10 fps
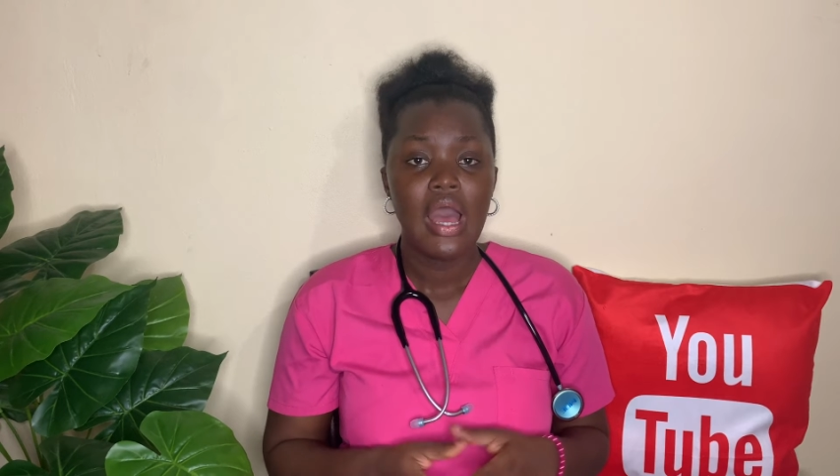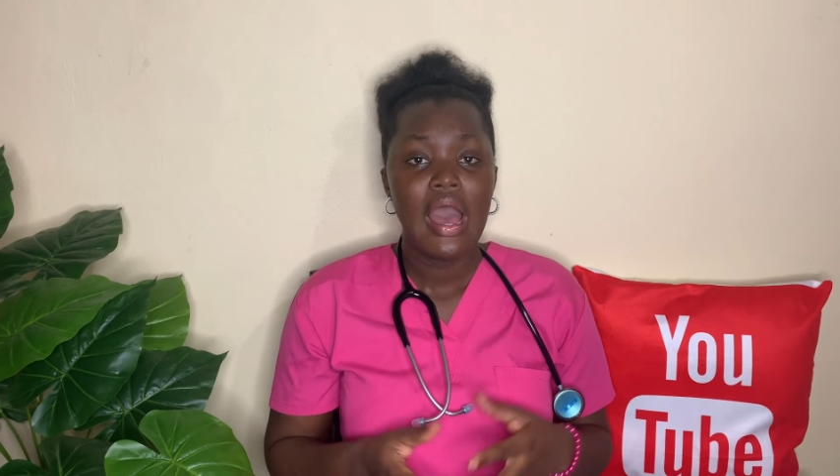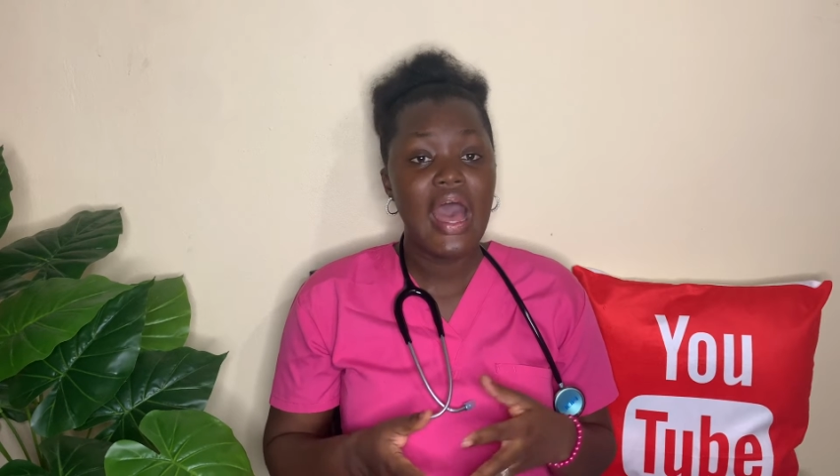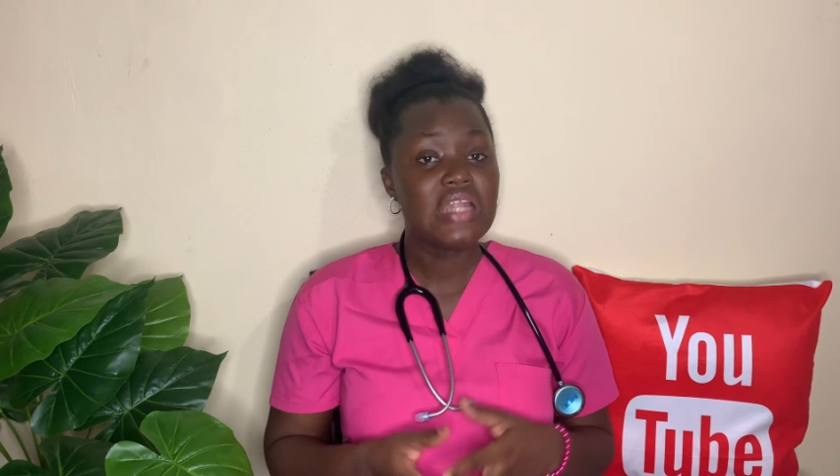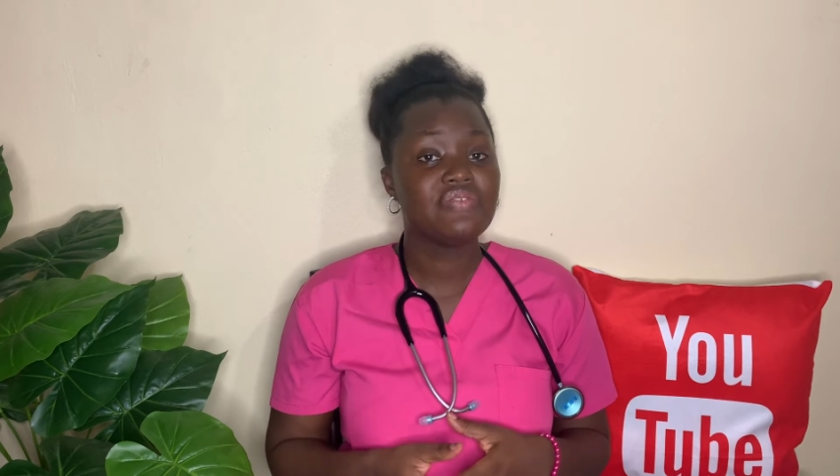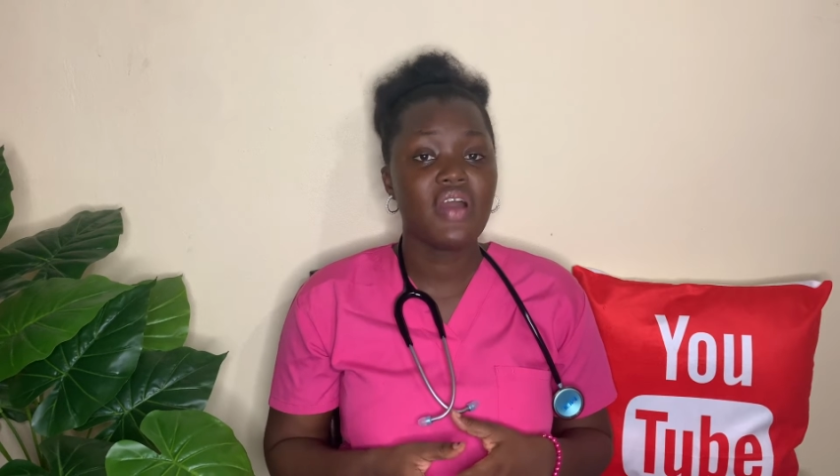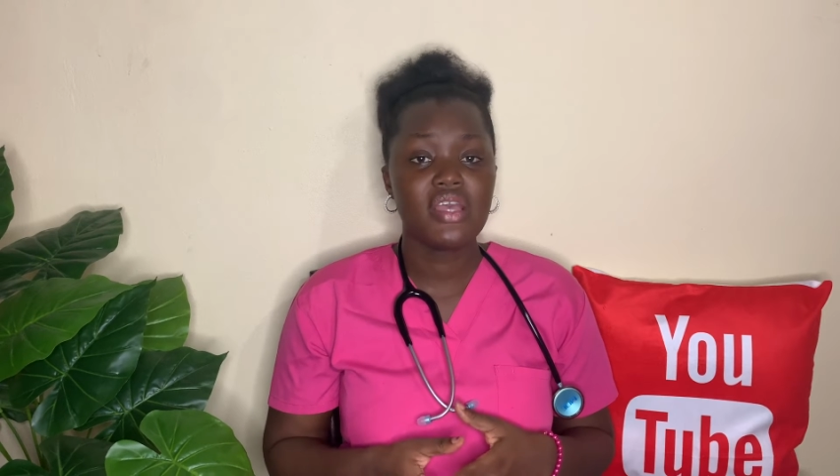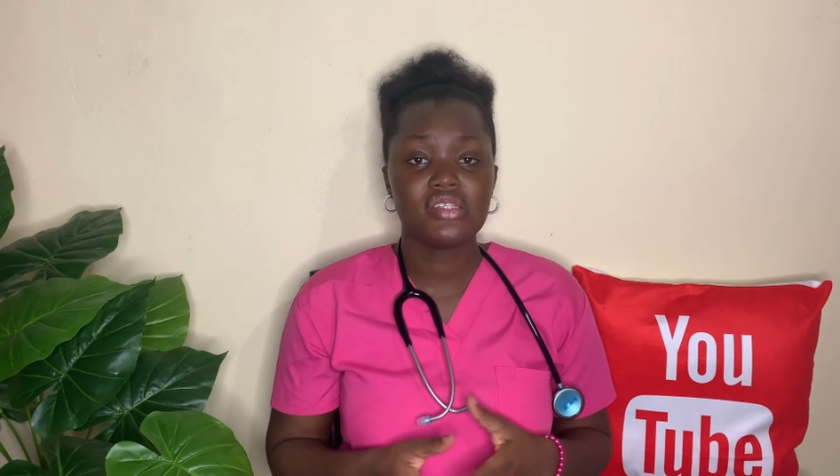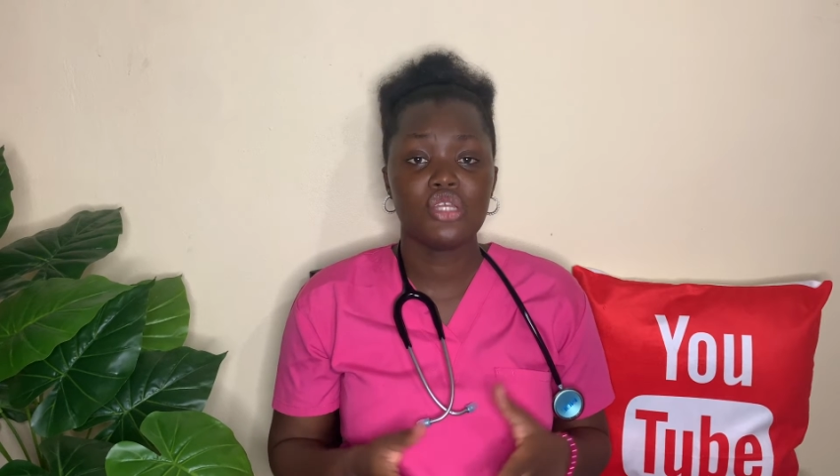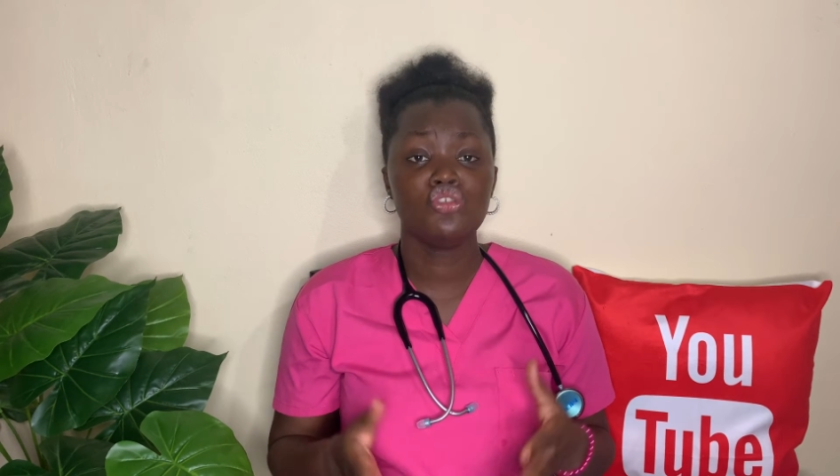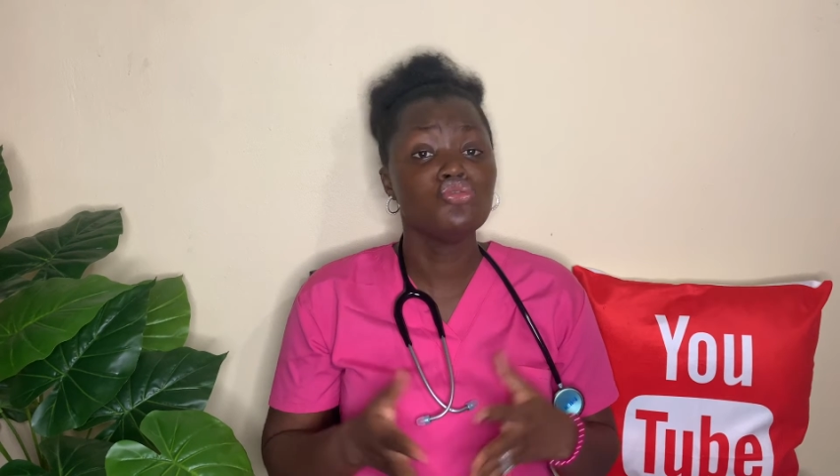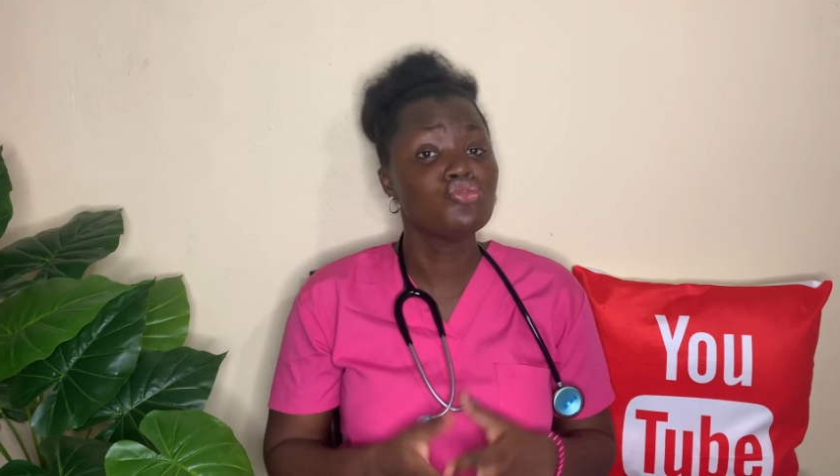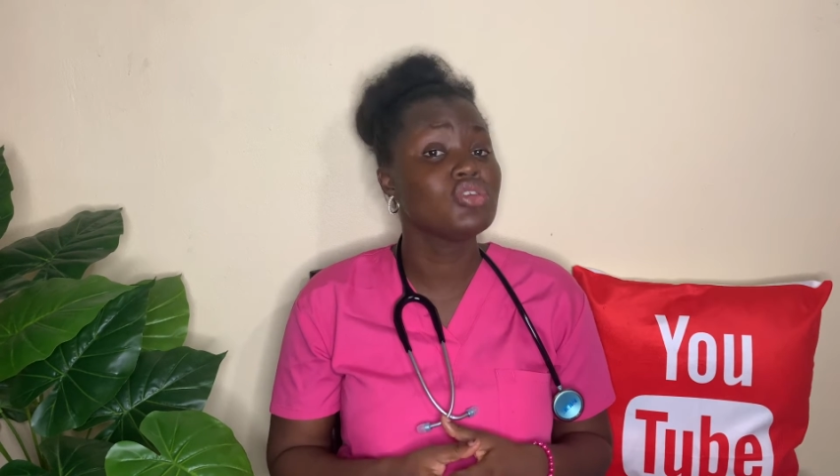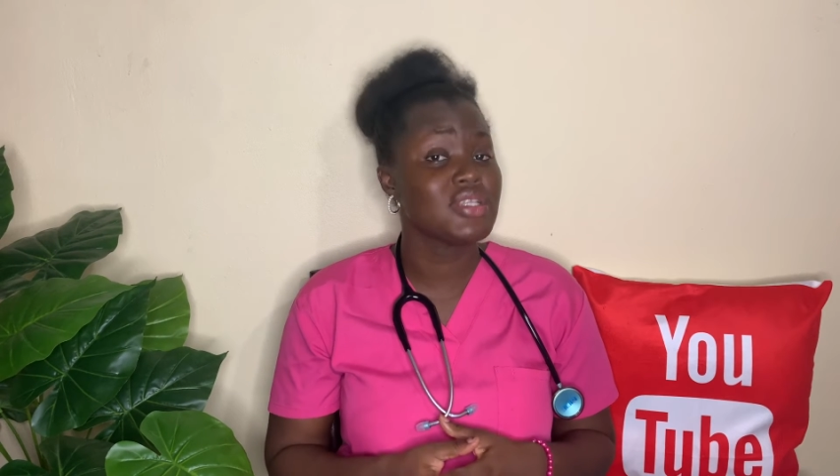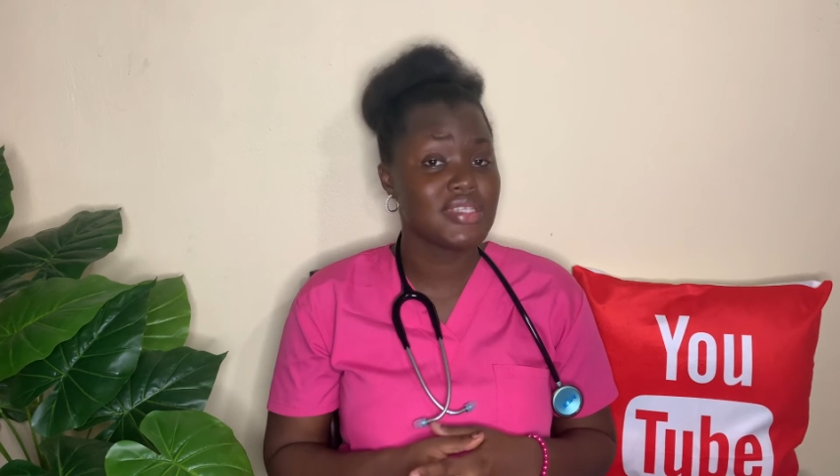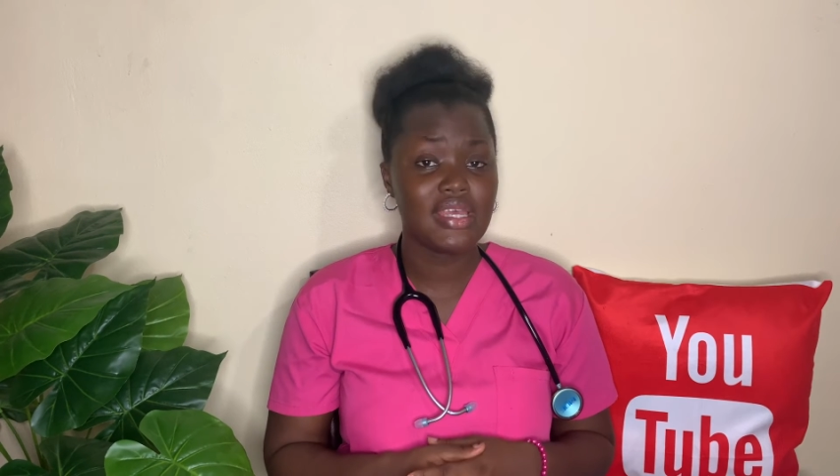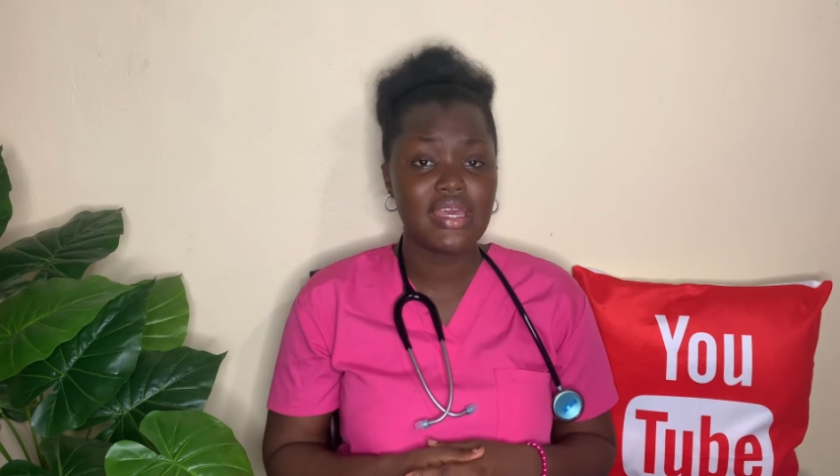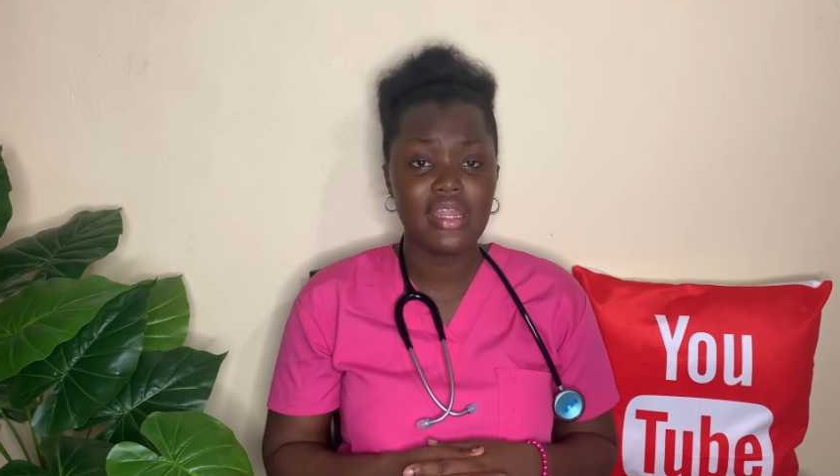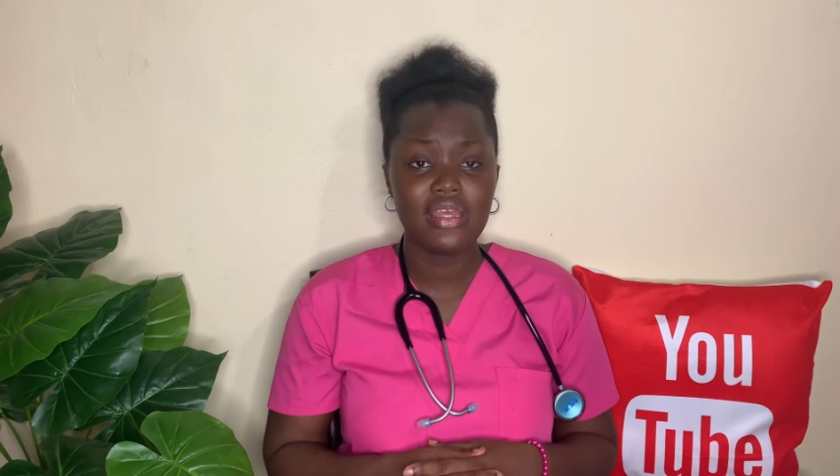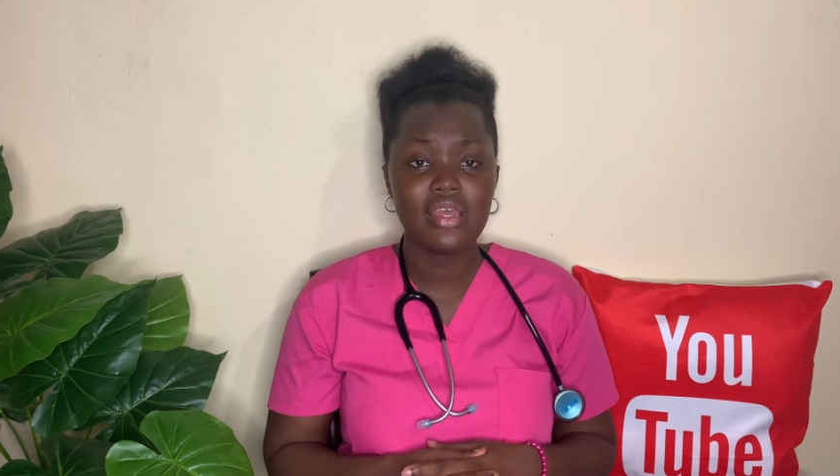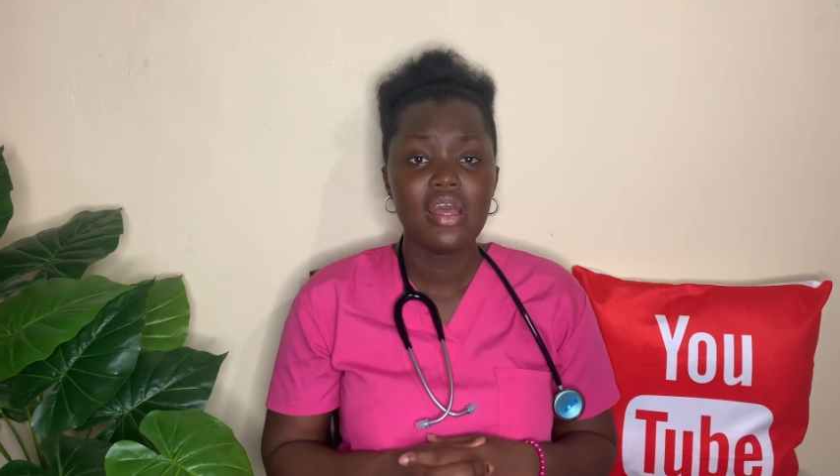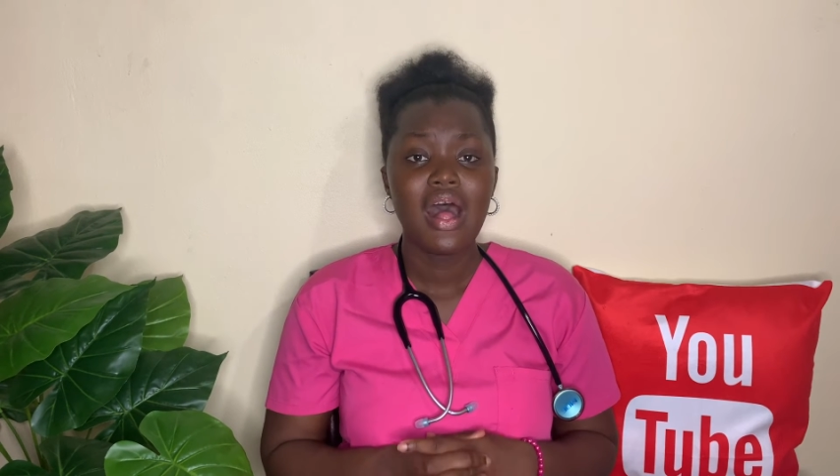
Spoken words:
I advise that you do not take any